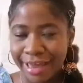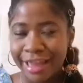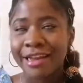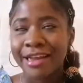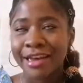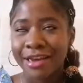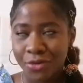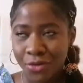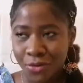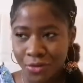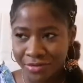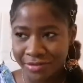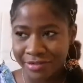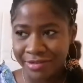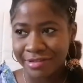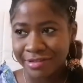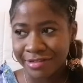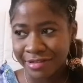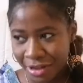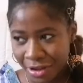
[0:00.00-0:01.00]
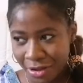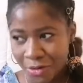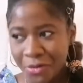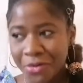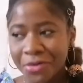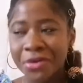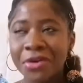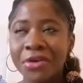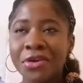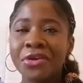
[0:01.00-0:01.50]
I like horses
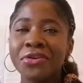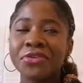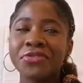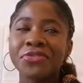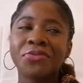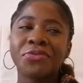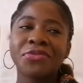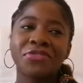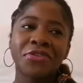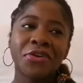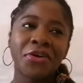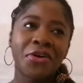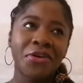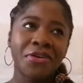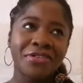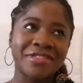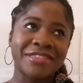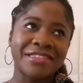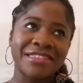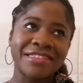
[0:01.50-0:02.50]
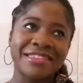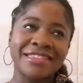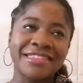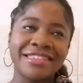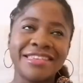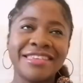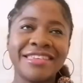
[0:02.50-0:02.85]
now. So we saw horses.